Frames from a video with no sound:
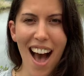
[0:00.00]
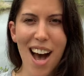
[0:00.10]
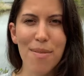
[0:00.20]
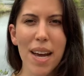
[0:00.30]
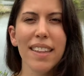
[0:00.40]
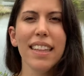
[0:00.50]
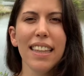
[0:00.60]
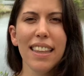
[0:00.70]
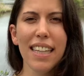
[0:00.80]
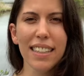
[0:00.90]
And
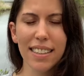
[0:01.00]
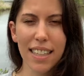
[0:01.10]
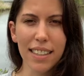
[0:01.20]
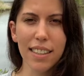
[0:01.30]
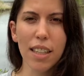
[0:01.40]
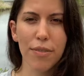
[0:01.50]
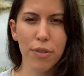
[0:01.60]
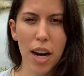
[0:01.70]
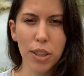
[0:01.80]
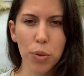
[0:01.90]
this is a
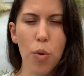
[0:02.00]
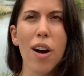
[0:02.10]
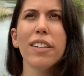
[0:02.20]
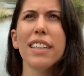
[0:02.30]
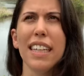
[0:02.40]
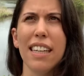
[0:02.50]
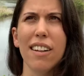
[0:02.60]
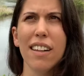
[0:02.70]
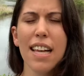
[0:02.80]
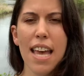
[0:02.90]
freshwater
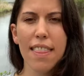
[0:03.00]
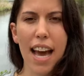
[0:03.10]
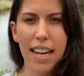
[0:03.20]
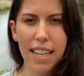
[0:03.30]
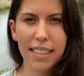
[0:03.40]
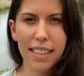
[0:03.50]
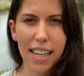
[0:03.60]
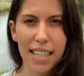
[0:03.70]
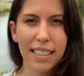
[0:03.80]
eel that is